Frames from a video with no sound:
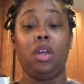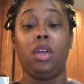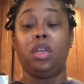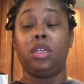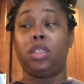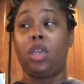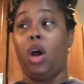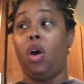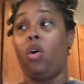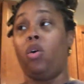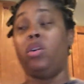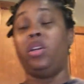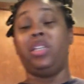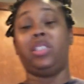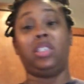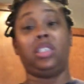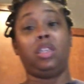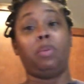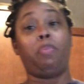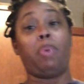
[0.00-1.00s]
So this
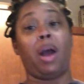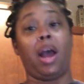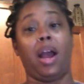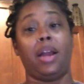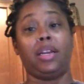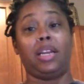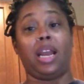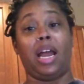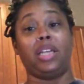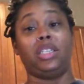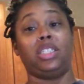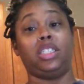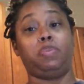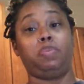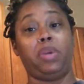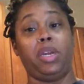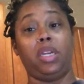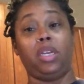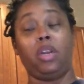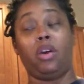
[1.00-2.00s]
is the pot that I just
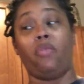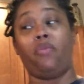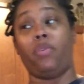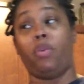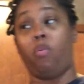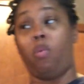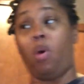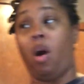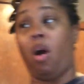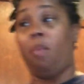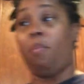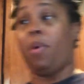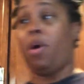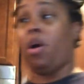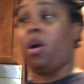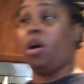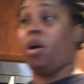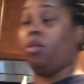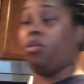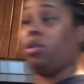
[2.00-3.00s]
picked up from
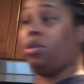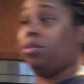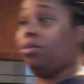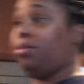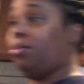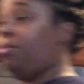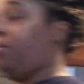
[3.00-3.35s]
Walmart. Hold on.